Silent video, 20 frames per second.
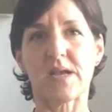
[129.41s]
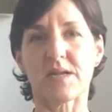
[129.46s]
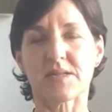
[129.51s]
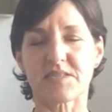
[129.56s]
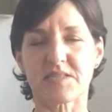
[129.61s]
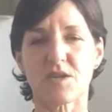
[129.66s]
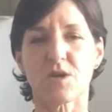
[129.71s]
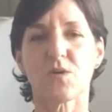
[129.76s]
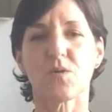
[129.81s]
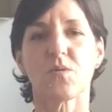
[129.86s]

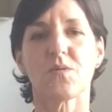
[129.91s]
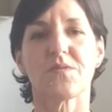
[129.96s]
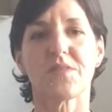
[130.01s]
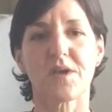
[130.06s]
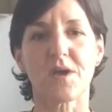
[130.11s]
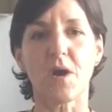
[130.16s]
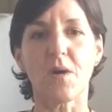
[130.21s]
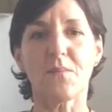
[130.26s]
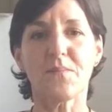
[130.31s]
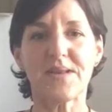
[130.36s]
So the
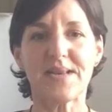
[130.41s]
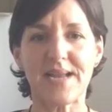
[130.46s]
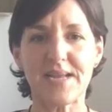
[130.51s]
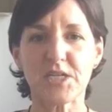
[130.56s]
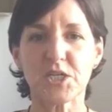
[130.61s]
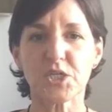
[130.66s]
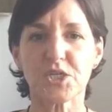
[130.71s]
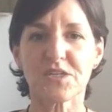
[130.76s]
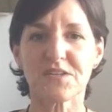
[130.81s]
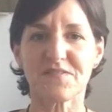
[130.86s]

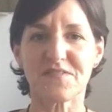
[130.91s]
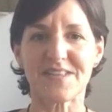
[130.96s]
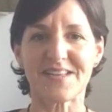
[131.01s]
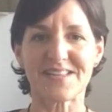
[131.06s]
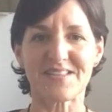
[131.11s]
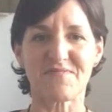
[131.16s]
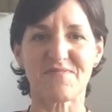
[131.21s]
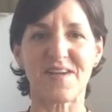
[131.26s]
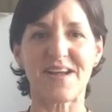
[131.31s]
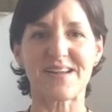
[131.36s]
combination of
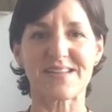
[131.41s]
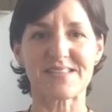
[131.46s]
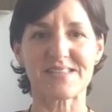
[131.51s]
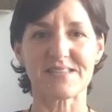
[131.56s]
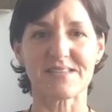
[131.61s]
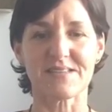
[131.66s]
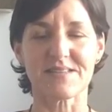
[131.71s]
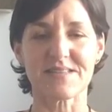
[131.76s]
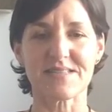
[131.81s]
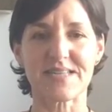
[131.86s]
these
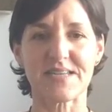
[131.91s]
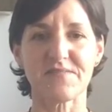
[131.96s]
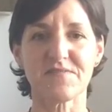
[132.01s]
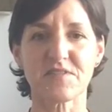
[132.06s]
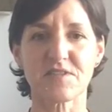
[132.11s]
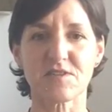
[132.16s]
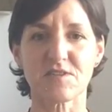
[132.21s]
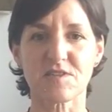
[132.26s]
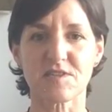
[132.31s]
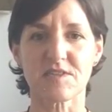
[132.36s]
factors
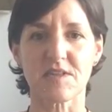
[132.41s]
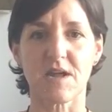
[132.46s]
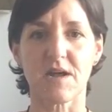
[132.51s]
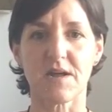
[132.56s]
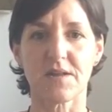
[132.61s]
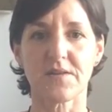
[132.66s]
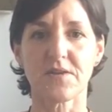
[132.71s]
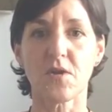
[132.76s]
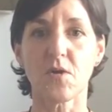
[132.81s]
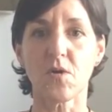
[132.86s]
gives us
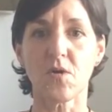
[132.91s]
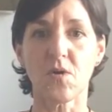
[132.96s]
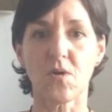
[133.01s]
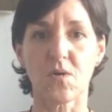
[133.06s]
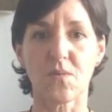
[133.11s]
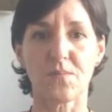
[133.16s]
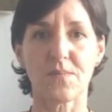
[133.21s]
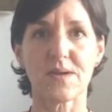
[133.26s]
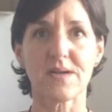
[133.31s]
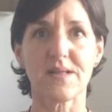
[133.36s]
a
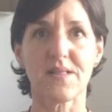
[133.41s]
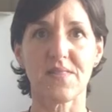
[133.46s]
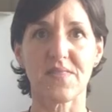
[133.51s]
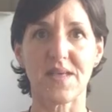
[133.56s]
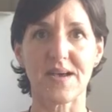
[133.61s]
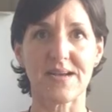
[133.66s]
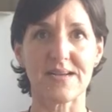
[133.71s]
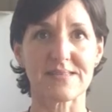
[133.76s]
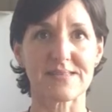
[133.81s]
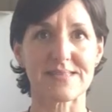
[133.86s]
norm
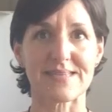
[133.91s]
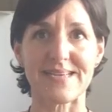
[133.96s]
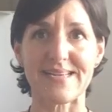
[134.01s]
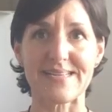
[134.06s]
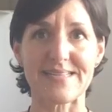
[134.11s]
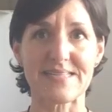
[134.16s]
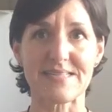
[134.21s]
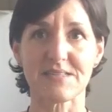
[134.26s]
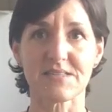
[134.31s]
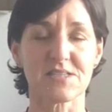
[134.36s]
that
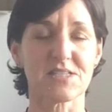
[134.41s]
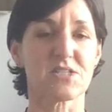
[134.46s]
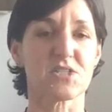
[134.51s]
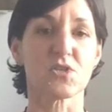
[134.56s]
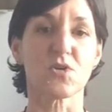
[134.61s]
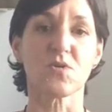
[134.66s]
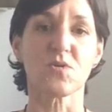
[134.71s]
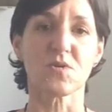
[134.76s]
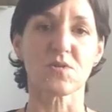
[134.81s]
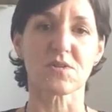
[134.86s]
isn't
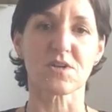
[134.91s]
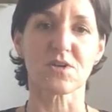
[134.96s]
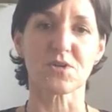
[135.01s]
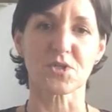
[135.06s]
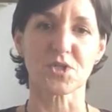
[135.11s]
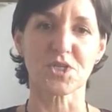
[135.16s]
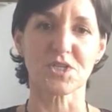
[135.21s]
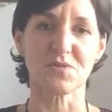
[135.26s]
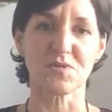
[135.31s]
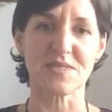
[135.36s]
at all
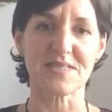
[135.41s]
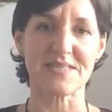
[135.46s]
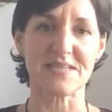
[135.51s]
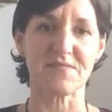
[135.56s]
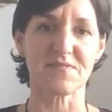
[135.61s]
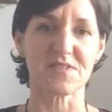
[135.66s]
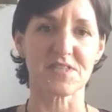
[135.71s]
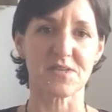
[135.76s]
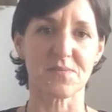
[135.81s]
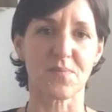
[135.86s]

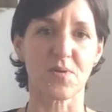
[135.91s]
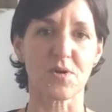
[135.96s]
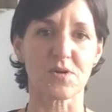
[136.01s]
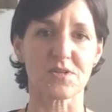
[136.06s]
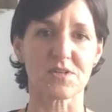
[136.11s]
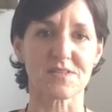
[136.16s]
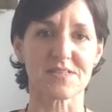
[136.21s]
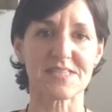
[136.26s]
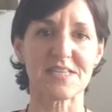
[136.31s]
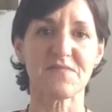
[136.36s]
conducive to
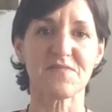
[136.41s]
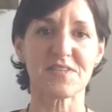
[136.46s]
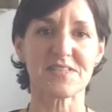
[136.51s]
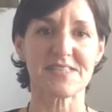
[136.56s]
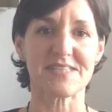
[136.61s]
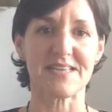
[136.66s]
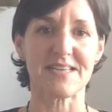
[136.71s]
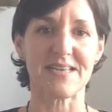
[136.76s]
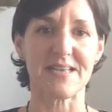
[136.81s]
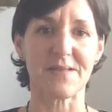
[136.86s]

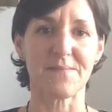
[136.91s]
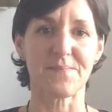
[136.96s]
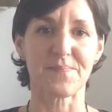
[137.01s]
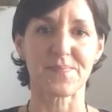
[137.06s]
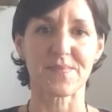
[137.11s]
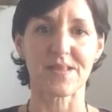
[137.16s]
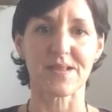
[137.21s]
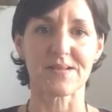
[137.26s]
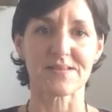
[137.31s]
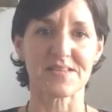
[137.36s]
productivity
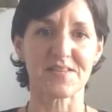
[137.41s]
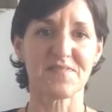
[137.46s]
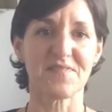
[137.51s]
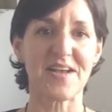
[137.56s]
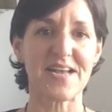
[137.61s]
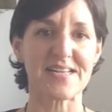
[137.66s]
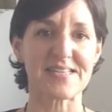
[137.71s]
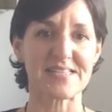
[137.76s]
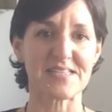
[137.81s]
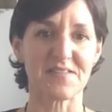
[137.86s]
and
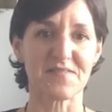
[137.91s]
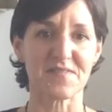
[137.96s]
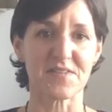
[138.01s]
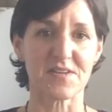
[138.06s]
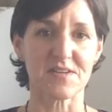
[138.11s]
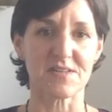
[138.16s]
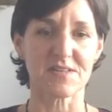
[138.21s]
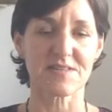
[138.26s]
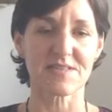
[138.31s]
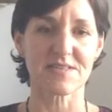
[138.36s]

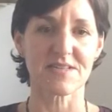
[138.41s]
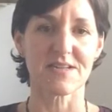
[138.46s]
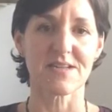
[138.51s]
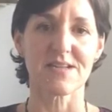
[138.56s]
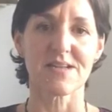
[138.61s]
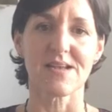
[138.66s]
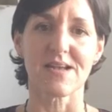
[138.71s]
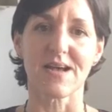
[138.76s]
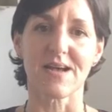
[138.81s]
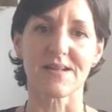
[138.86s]
effectiveness.
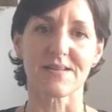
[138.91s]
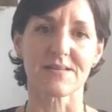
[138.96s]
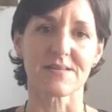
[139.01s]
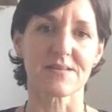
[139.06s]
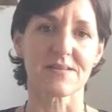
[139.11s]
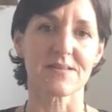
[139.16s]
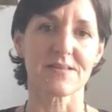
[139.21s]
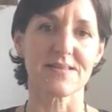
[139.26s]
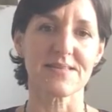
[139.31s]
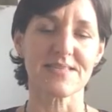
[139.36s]

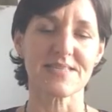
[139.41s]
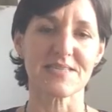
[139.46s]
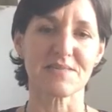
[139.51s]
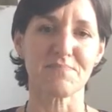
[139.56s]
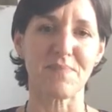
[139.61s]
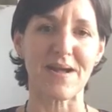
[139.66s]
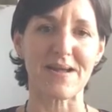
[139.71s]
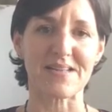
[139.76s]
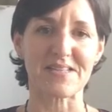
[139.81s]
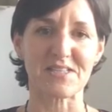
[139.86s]
And this is
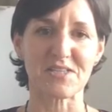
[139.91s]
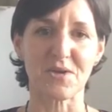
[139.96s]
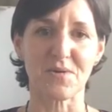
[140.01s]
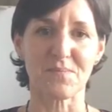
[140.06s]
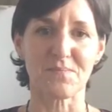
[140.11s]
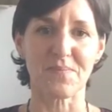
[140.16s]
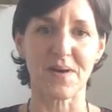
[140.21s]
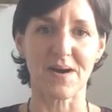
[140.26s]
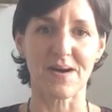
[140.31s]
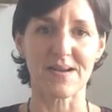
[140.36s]
backed
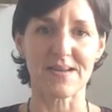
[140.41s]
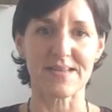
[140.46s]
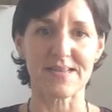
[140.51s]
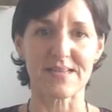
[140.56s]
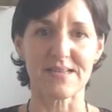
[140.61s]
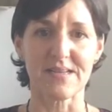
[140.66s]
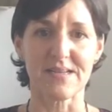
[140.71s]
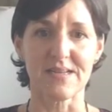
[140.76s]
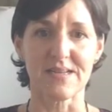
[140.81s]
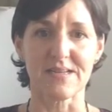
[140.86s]
up
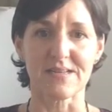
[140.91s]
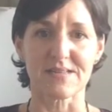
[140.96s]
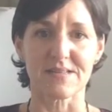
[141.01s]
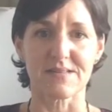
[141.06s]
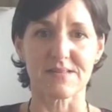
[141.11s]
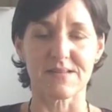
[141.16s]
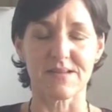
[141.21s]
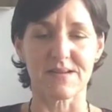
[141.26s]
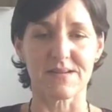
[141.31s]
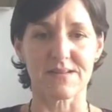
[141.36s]
by
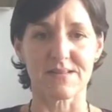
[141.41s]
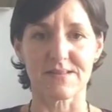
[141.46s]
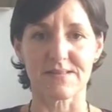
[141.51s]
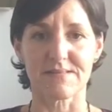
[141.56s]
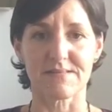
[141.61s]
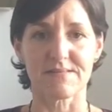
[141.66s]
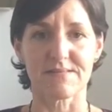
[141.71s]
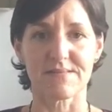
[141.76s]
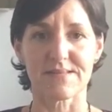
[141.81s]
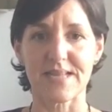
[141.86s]

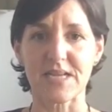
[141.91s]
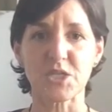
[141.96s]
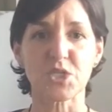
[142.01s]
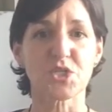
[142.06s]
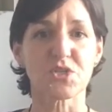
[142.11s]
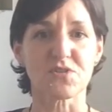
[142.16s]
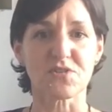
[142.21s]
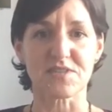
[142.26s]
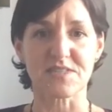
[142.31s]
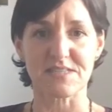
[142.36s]

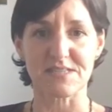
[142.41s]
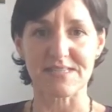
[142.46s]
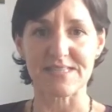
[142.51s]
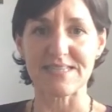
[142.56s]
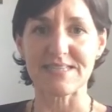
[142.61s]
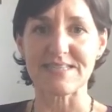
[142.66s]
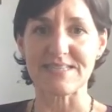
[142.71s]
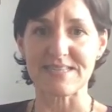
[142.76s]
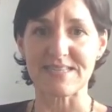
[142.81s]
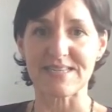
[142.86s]
national
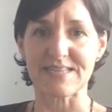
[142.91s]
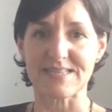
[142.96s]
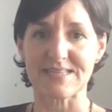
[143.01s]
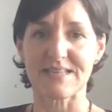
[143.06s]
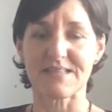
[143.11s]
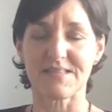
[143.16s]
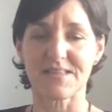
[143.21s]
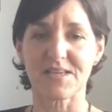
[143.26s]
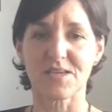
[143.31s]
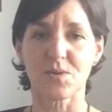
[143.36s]
statistics
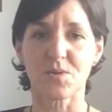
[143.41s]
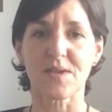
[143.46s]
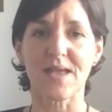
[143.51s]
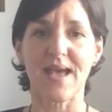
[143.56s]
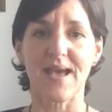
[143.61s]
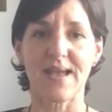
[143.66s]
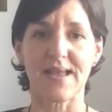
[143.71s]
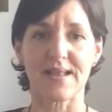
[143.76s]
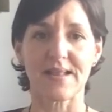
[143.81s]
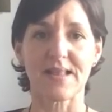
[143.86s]
in the
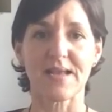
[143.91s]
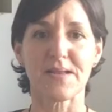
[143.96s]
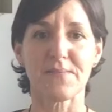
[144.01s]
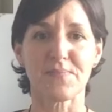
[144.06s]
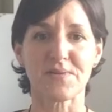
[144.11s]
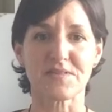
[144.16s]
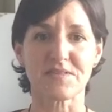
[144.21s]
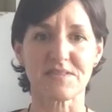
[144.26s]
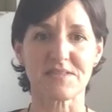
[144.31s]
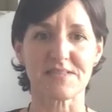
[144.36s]
UK,
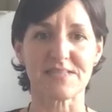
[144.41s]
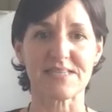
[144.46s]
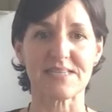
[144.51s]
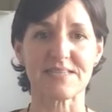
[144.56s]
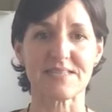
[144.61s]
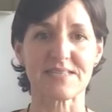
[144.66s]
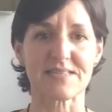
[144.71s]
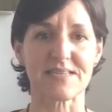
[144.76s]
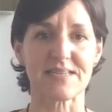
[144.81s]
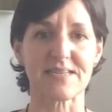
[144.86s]
labour
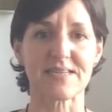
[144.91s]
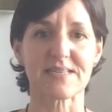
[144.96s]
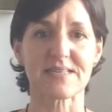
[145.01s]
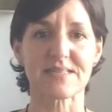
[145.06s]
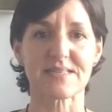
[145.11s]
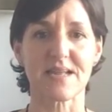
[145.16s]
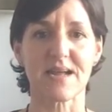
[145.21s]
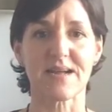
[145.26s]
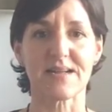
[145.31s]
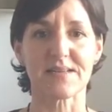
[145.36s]

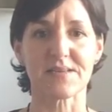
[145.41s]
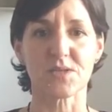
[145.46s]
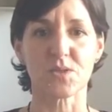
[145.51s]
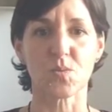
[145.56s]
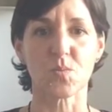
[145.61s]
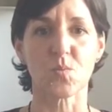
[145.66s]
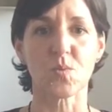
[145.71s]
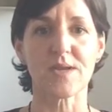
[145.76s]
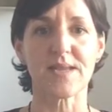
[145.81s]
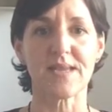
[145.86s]
statistics,
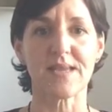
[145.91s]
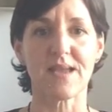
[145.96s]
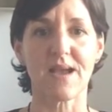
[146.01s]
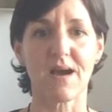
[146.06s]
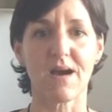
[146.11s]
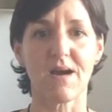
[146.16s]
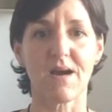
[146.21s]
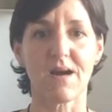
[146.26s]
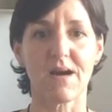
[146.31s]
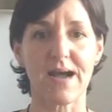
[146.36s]
and
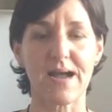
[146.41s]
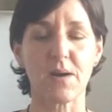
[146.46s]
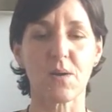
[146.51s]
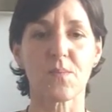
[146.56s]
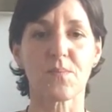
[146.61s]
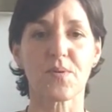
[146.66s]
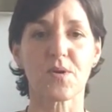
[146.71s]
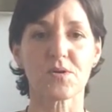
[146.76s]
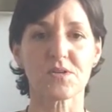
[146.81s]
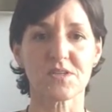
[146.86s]

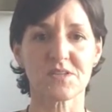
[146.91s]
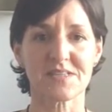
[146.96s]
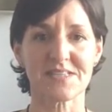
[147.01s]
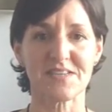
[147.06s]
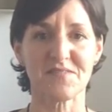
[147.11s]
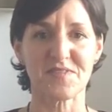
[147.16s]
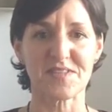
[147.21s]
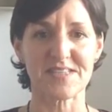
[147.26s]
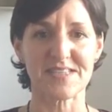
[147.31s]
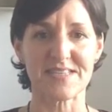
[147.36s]
our
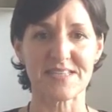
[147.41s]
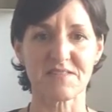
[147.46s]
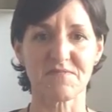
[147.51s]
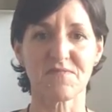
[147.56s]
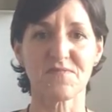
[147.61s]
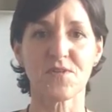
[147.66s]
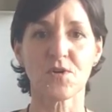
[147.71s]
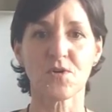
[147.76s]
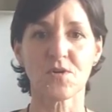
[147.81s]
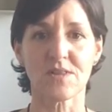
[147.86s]
productivity is
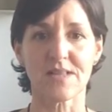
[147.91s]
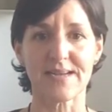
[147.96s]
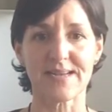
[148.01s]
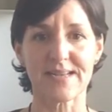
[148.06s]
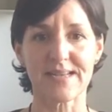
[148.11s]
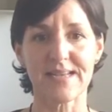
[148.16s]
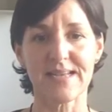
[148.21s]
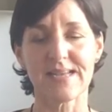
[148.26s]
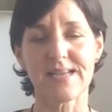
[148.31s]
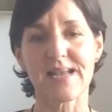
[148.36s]

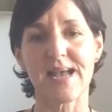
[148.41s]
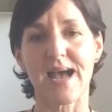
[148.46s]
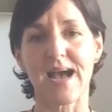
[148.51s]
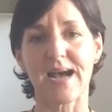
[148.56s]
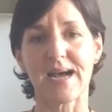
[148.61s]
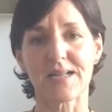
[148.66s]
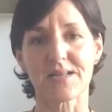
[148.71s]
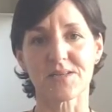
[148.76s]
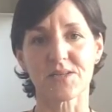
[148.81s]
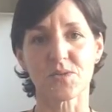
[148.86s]
falling,
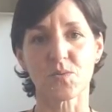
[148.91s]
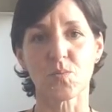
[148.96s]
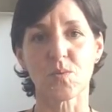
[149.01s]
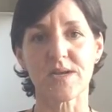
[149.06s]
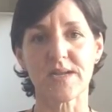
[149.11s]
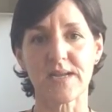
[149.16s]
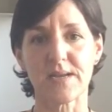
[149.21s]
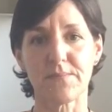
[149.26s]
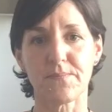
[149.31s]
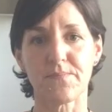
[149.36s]
and
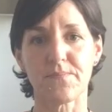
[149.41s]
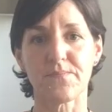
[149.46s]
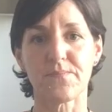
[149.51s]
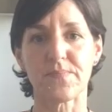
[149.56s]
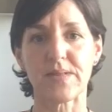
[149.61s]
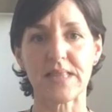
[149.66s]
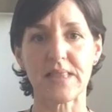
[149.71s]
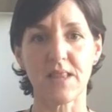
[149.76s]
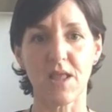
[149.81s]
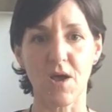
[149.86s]
we're
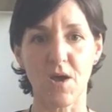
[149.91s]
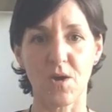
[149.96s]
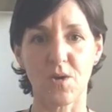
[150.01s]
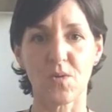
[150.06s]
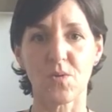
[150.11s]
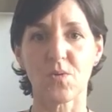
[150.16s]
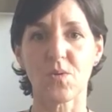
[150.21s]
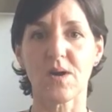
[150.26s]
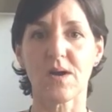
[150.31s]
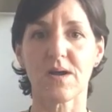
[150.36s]

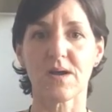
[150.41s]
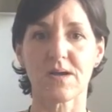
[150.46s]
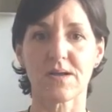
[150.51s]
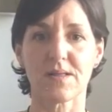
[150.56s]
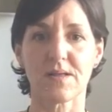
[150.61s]
below